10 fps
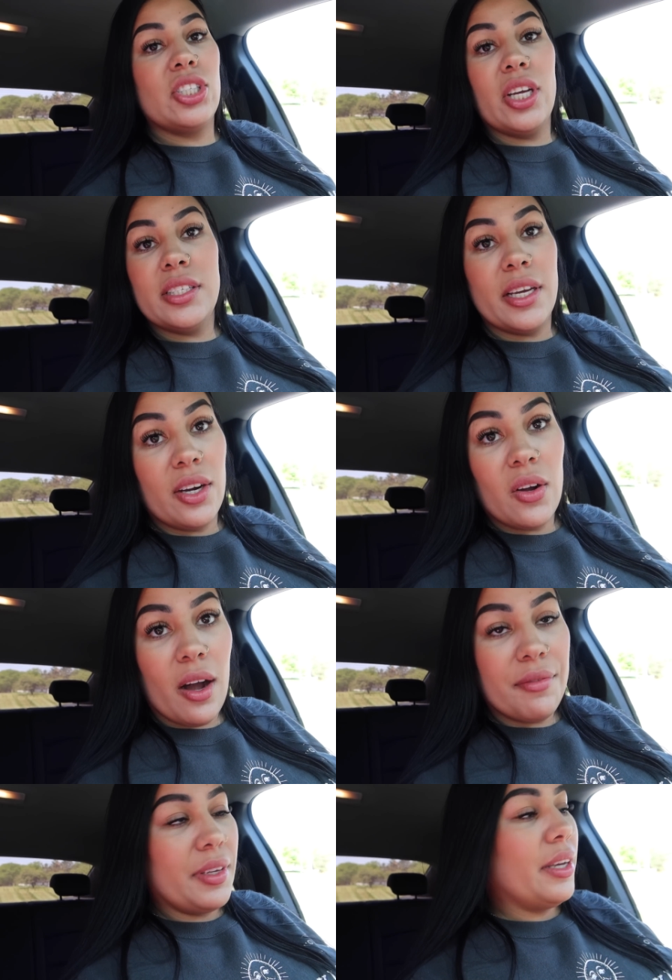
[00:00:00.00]
she hasn't had her
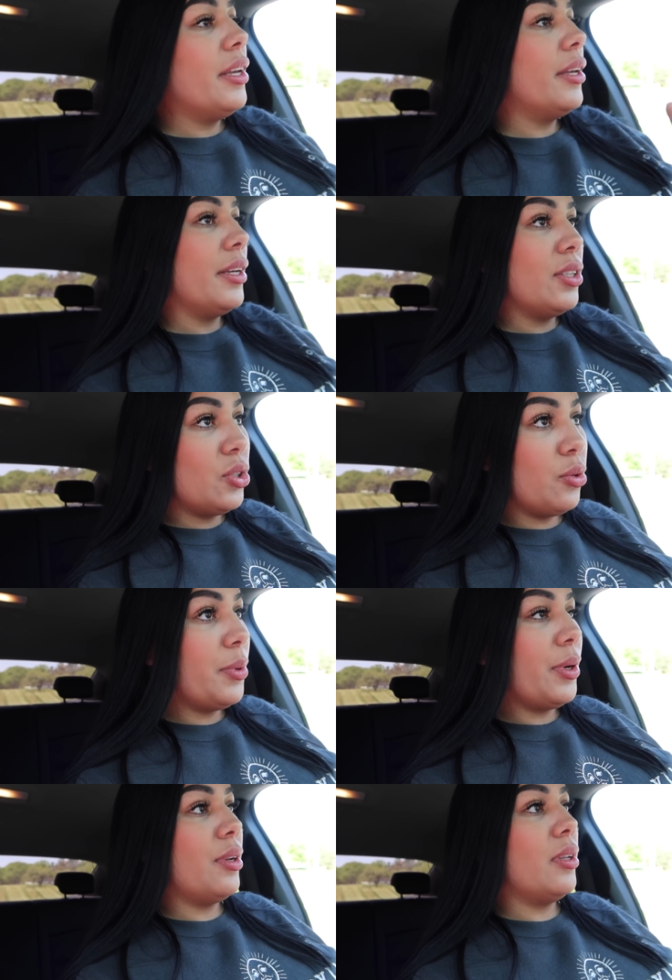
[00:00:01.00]
coffee. It's
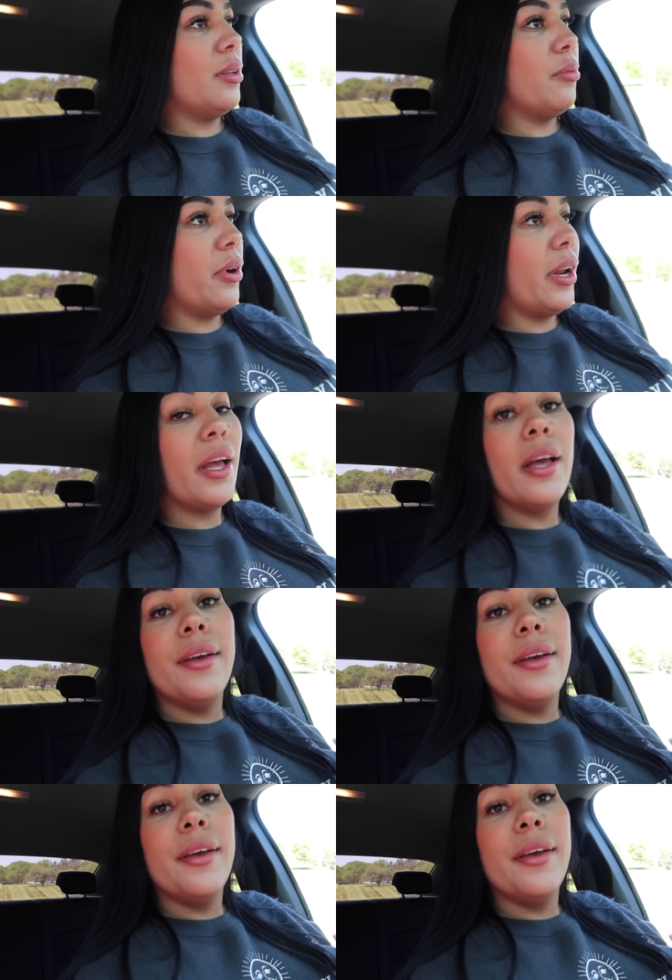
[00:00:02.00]
super early in the morning.